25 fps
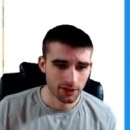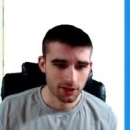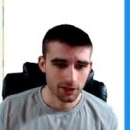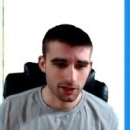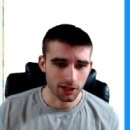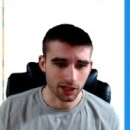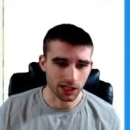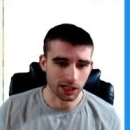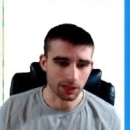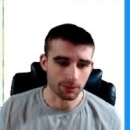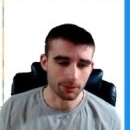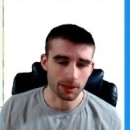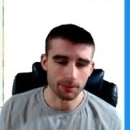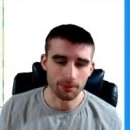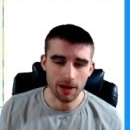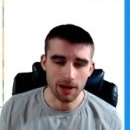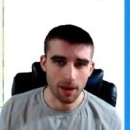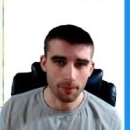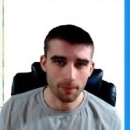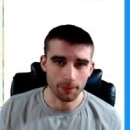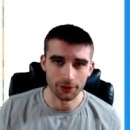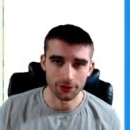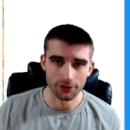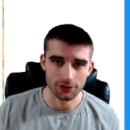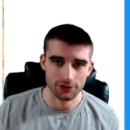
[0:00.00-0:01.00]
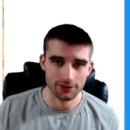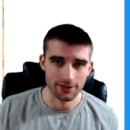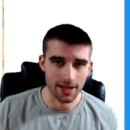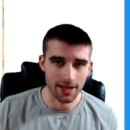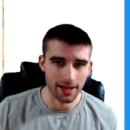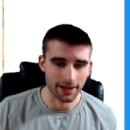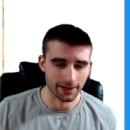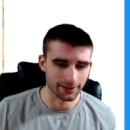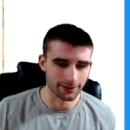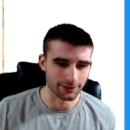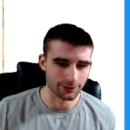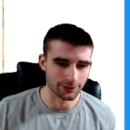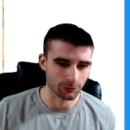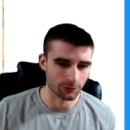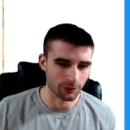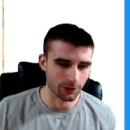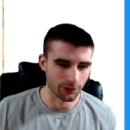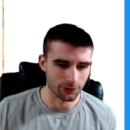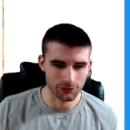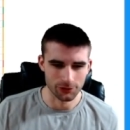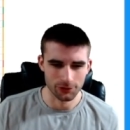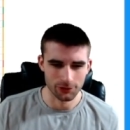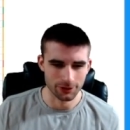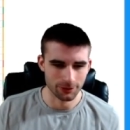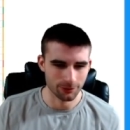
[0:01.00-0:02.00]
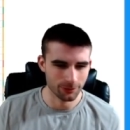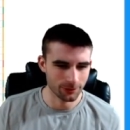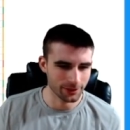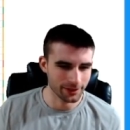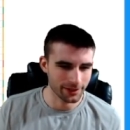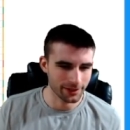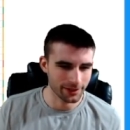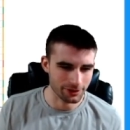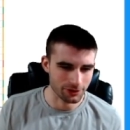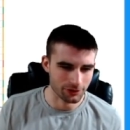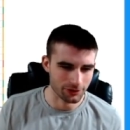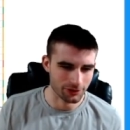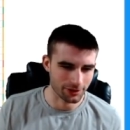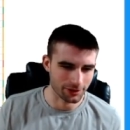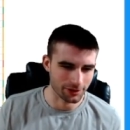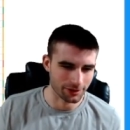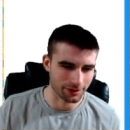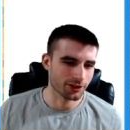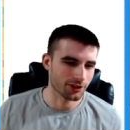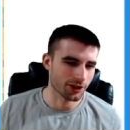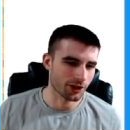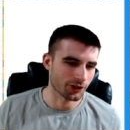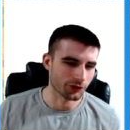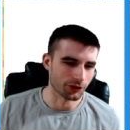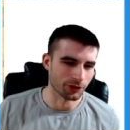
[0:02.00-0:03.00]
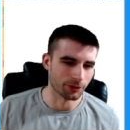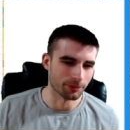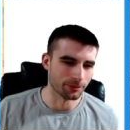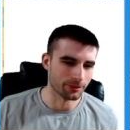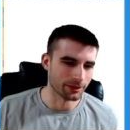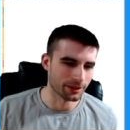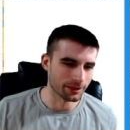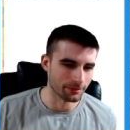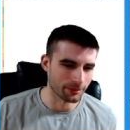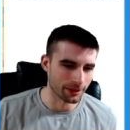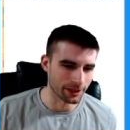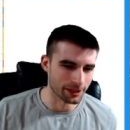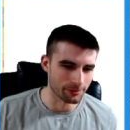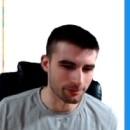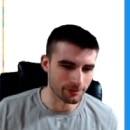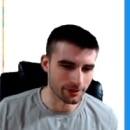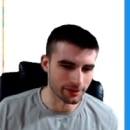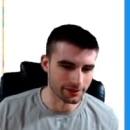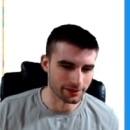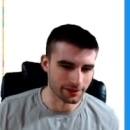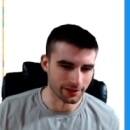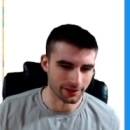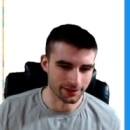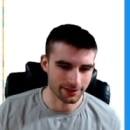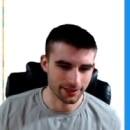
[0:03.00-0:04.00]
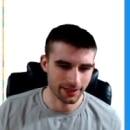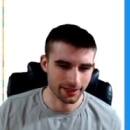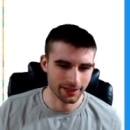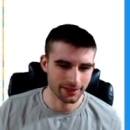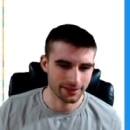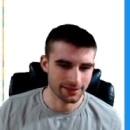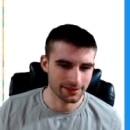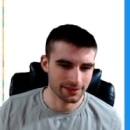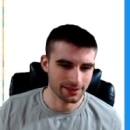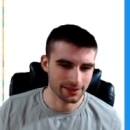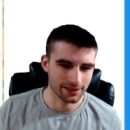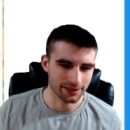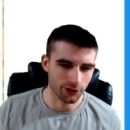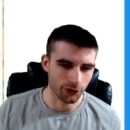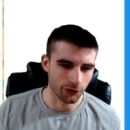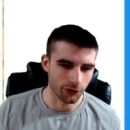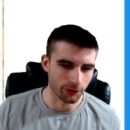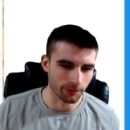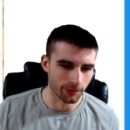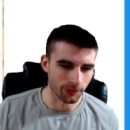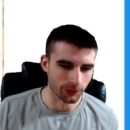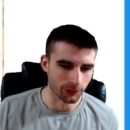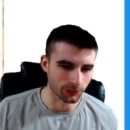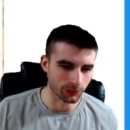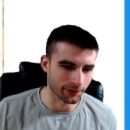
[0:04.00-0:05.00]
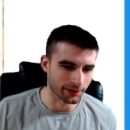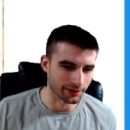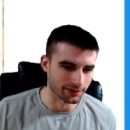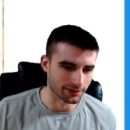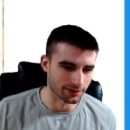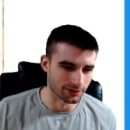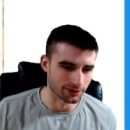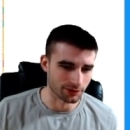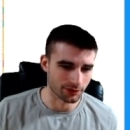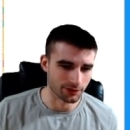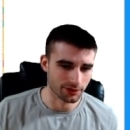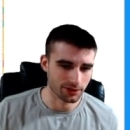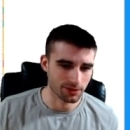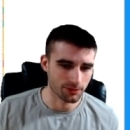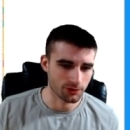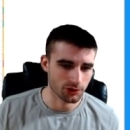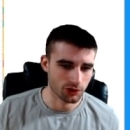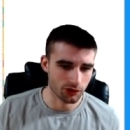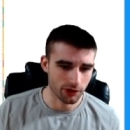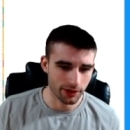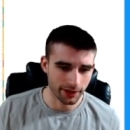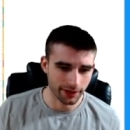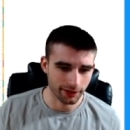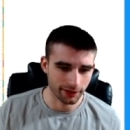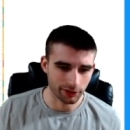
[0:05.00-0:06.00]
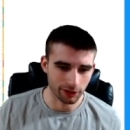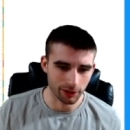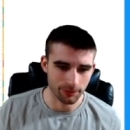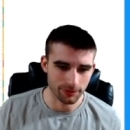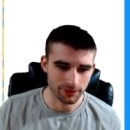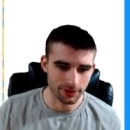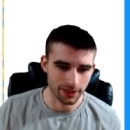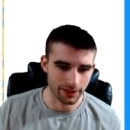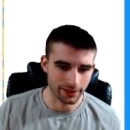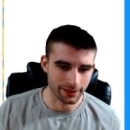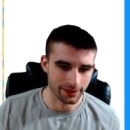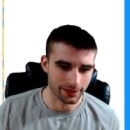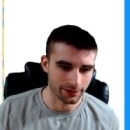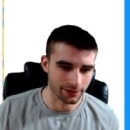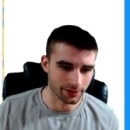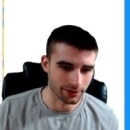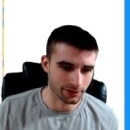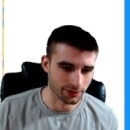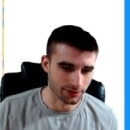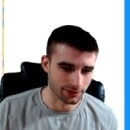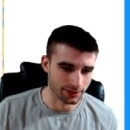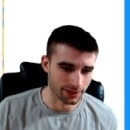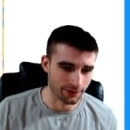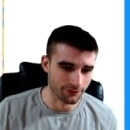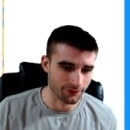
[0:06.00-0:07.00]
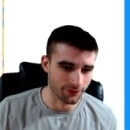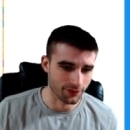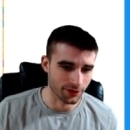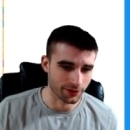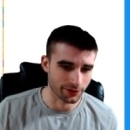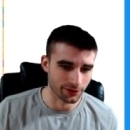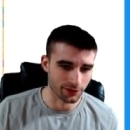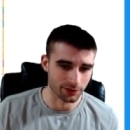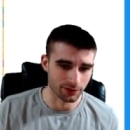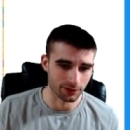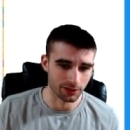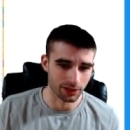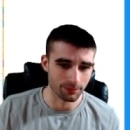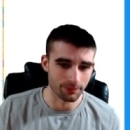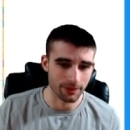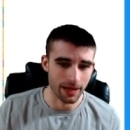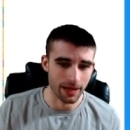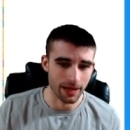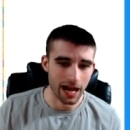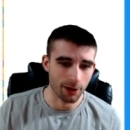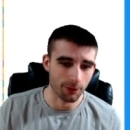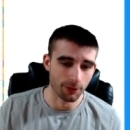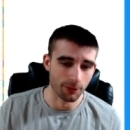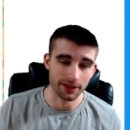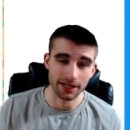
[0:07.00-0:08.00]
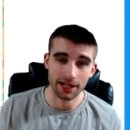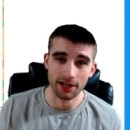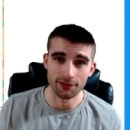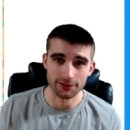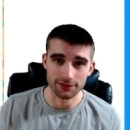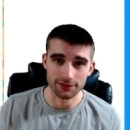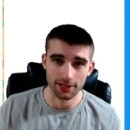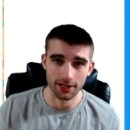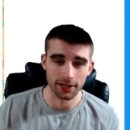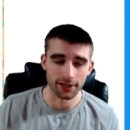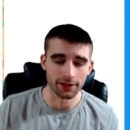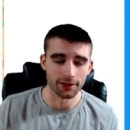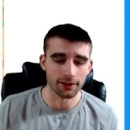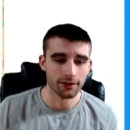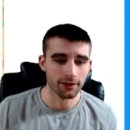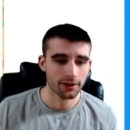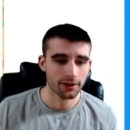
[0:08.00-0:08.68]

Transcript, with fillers: are going to be a popular stack as well. So it's a really interesting conundrum, in my opinion, because I could see it going both ways, because there's some strikeout upside here. It's just I feel like there's a lot of power downside